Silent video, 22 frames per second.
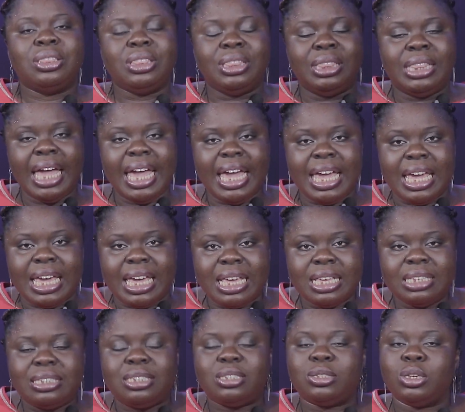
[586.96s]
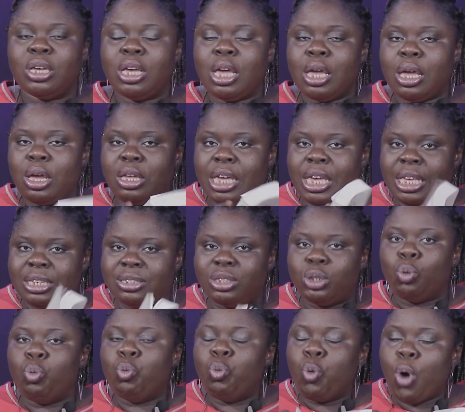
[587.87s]
This
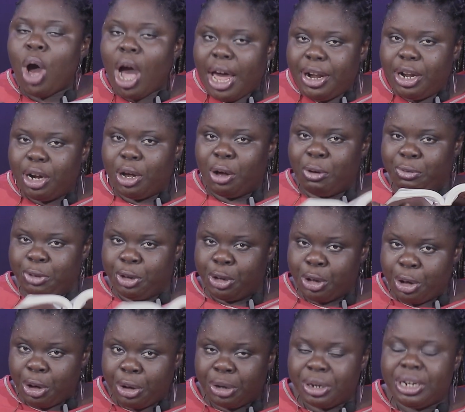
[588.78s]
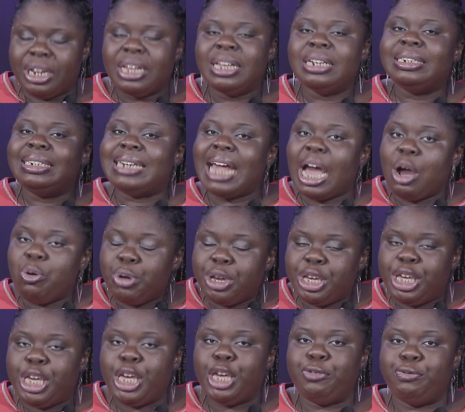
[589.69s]
is the Word of God that
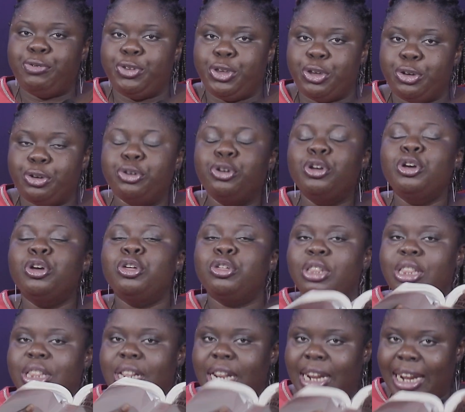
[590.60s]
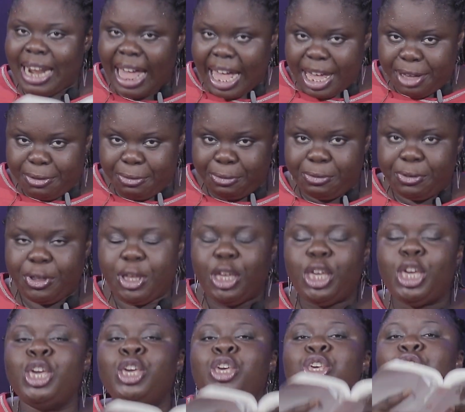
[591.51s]
will give you life
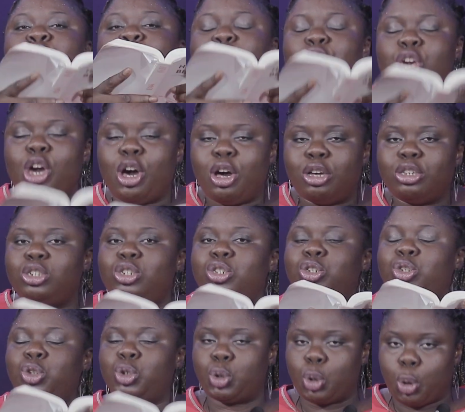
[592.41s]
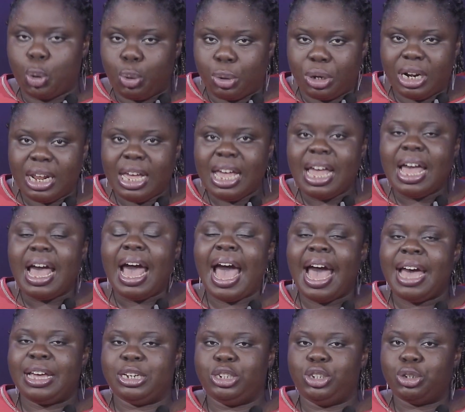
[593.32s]
in your soul
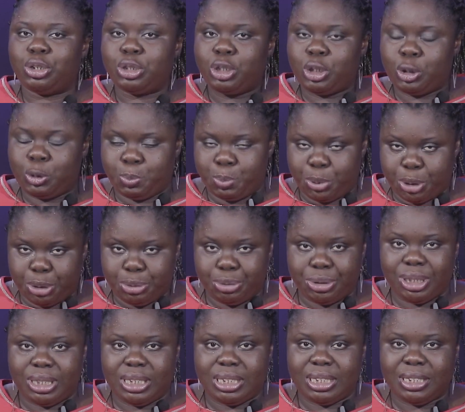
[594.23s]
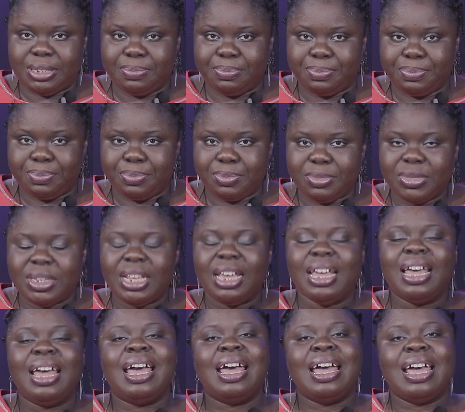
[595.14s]
and your spirit.
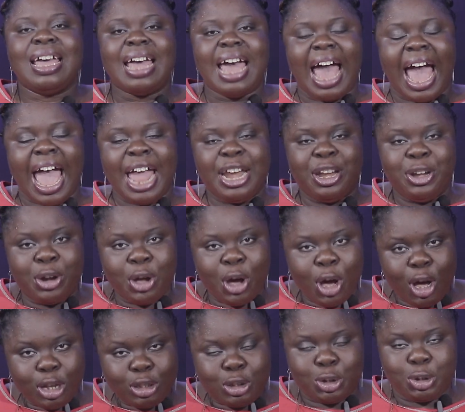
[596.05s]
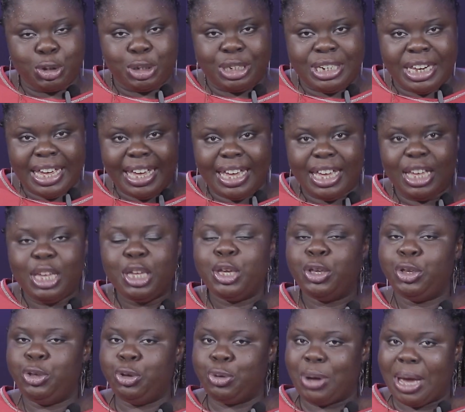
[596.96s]
I know today
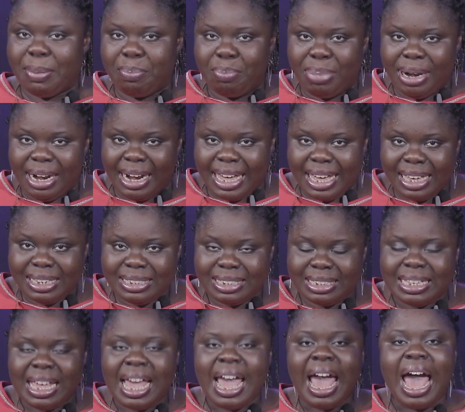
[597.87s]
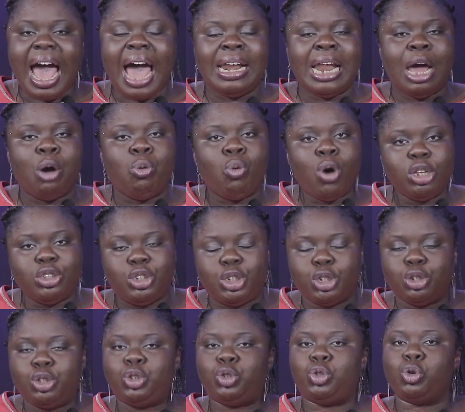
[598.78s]
you are blessed, and I
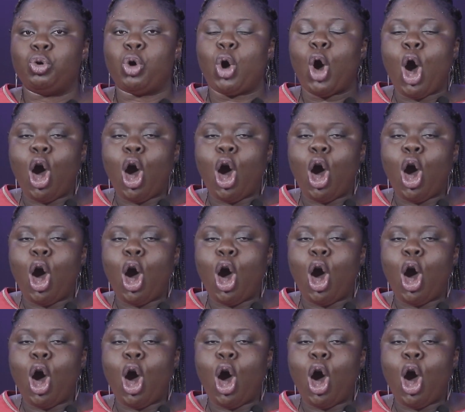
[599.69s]
want you to